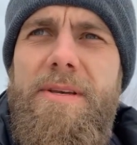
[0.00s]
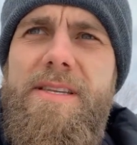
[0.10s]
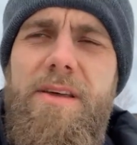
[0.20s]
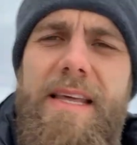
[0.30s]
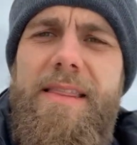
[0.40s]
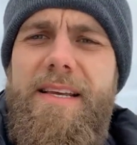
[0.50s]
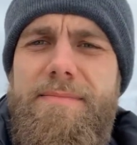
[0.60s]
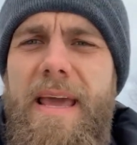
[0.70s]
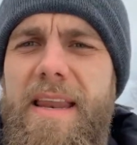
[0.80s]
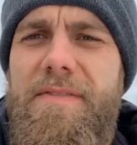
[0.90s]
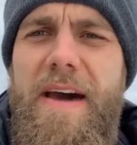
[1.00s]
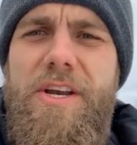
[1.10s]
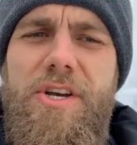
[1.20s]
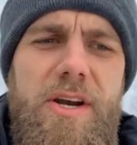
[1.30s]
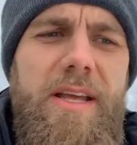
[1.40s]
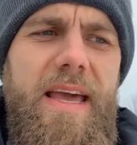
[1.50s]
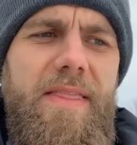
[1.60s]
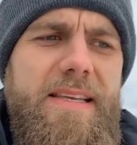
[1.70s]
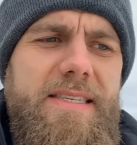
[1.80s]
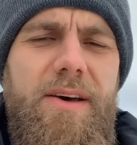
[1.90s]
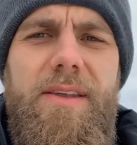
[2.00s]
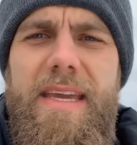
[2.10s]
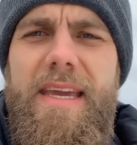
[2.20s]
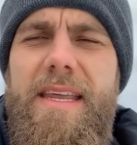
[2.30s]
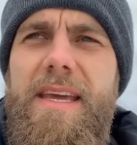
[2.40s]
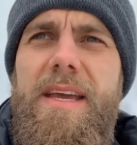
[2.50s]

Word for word: still need things manufactured, and they still need